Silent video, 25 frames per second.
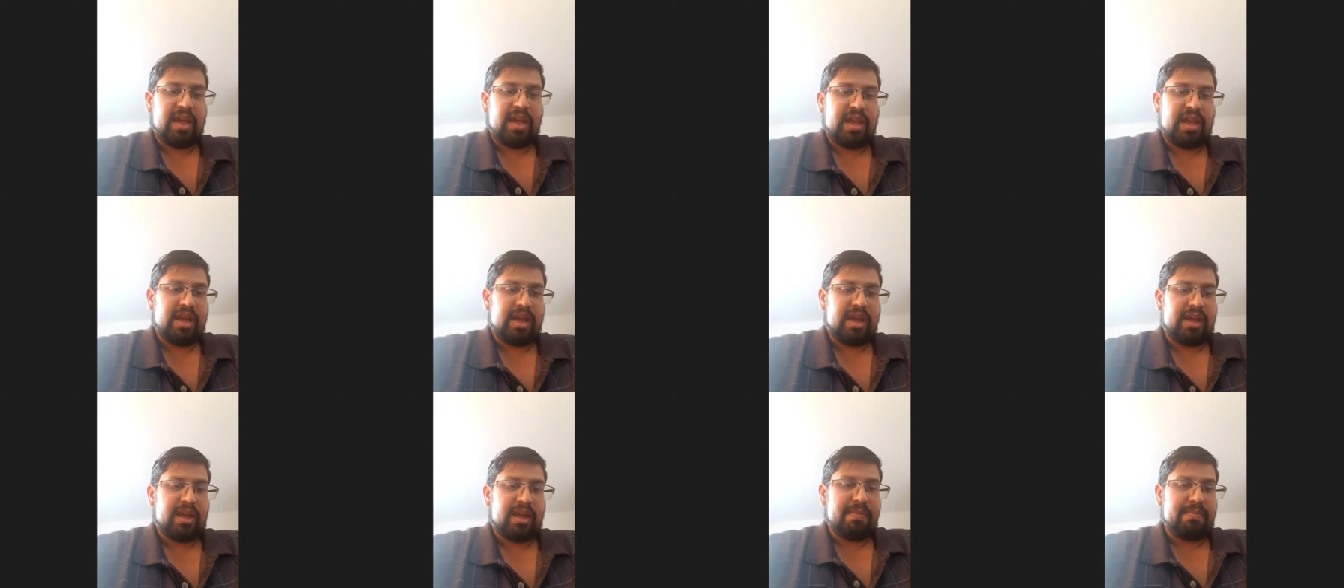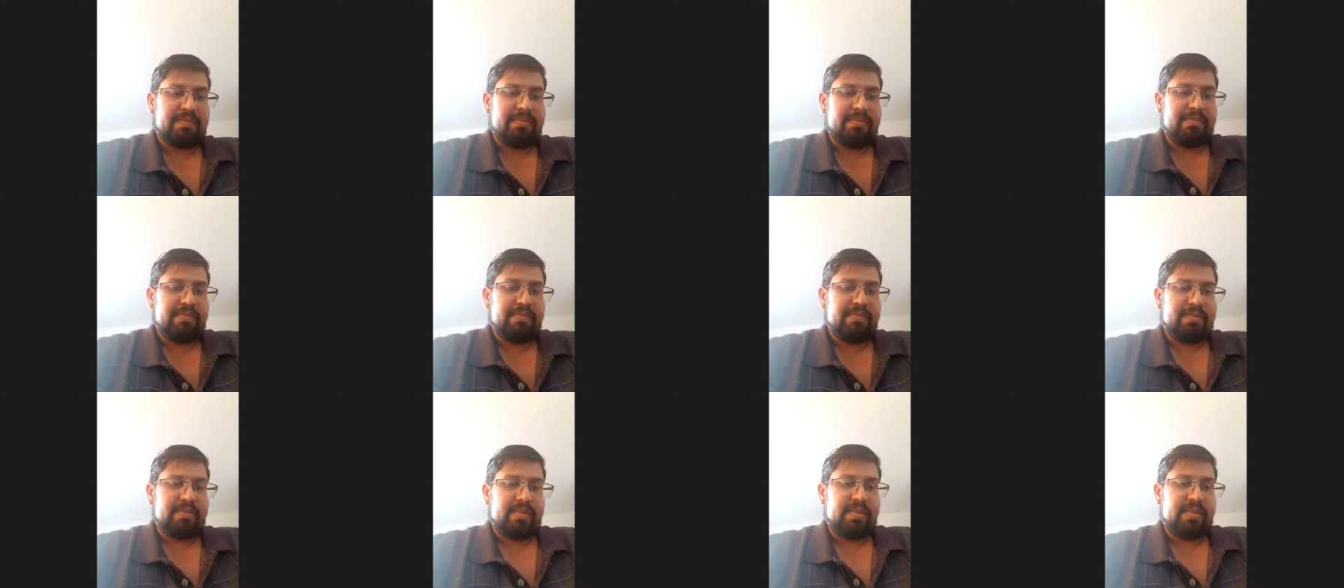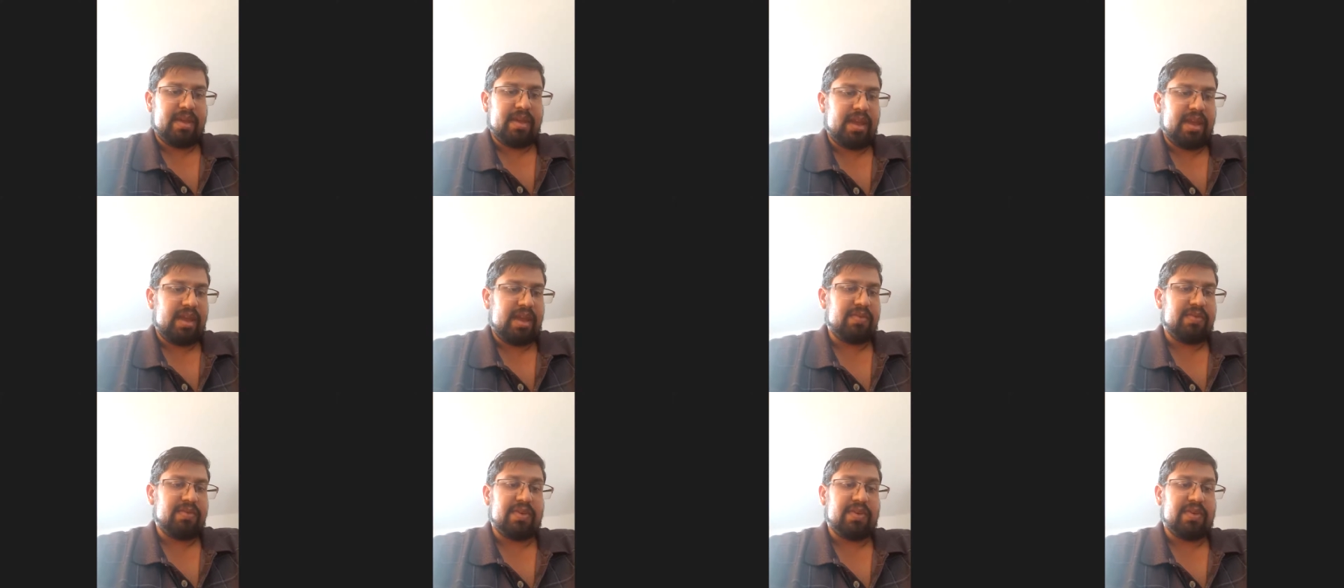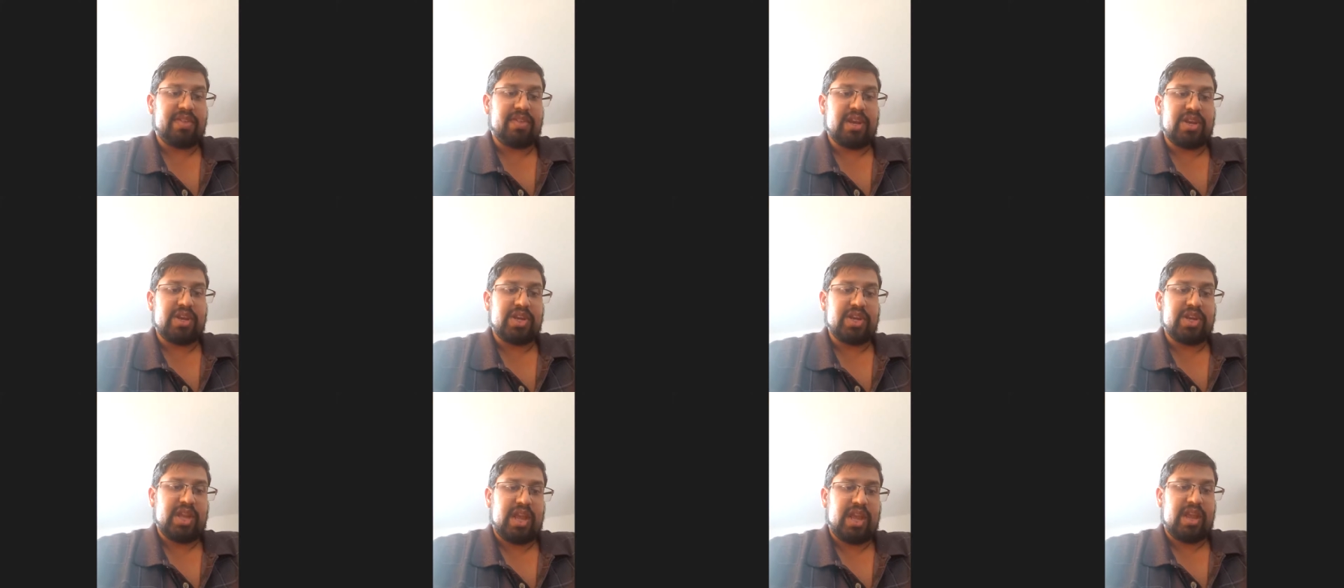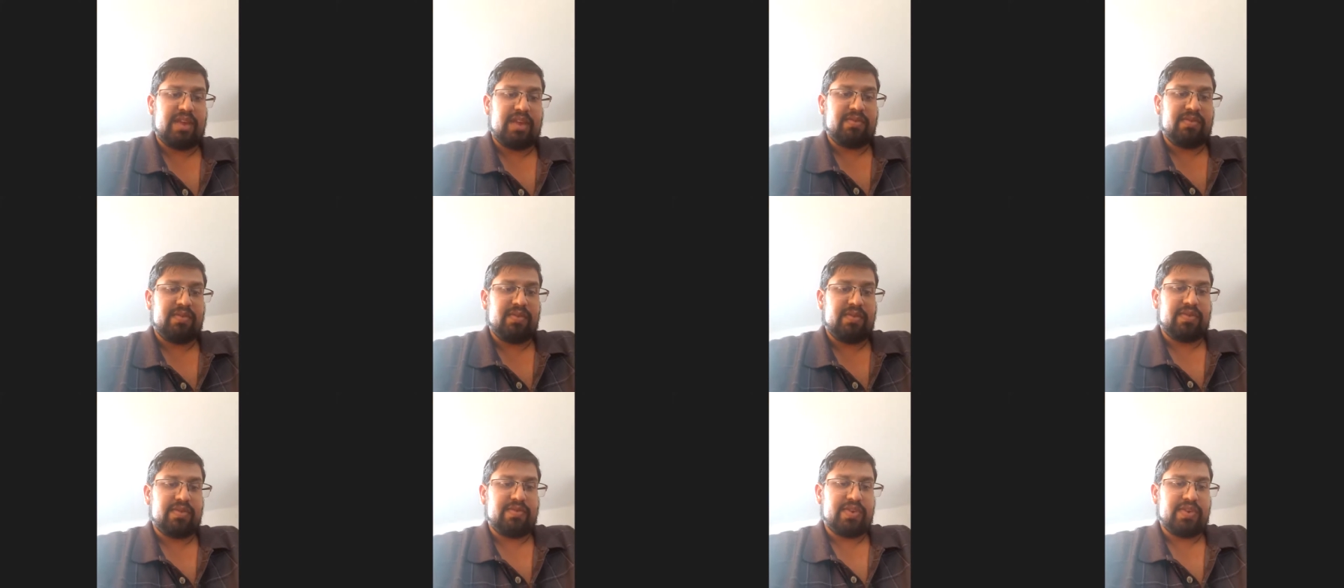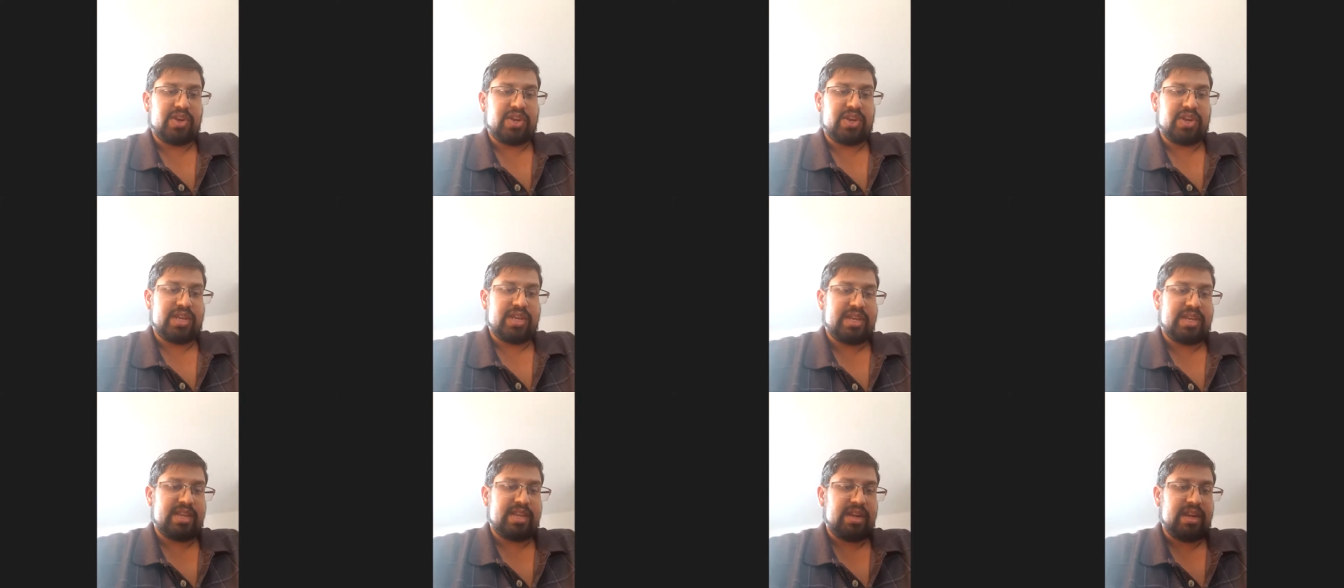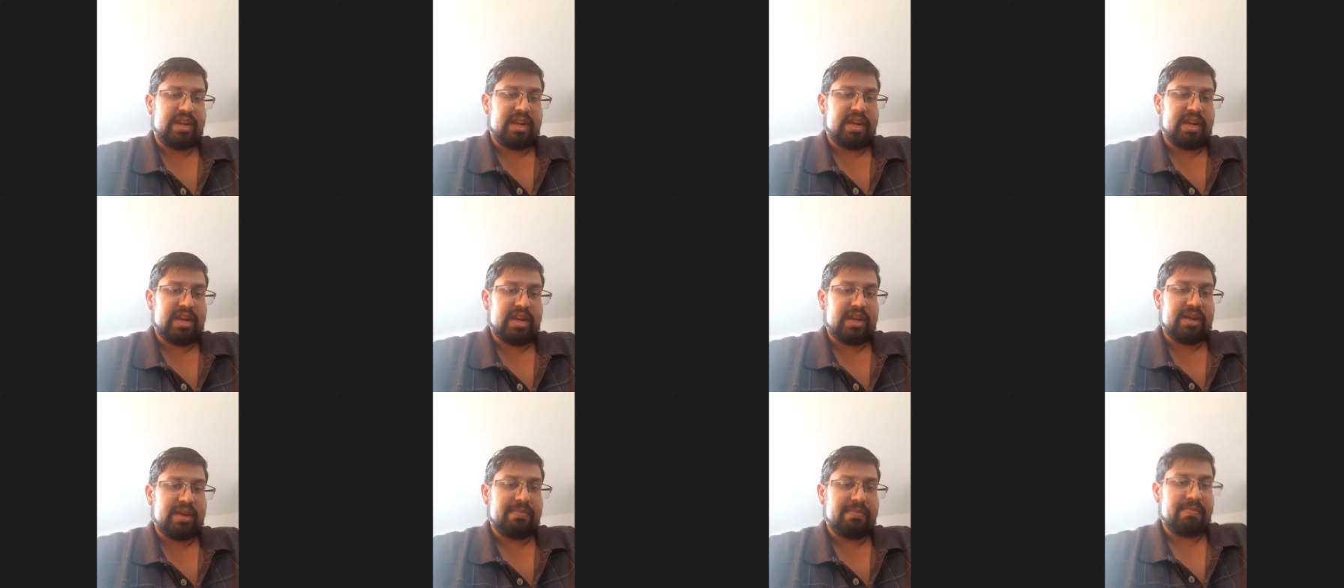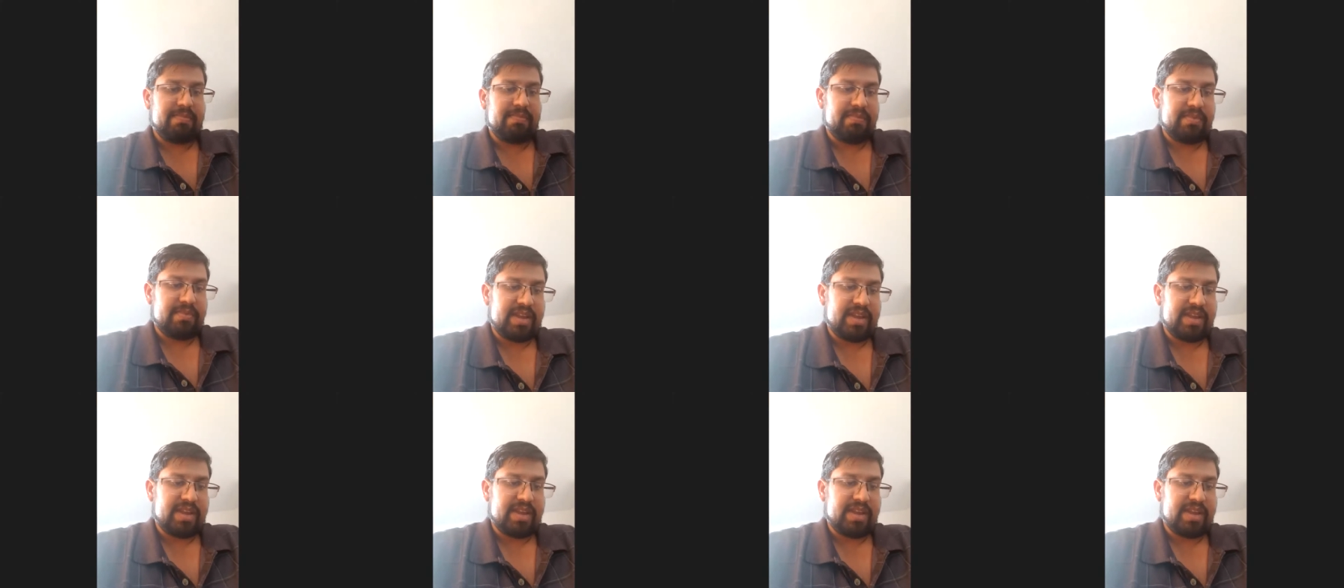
Um, in Revelation 8, uh, verses um,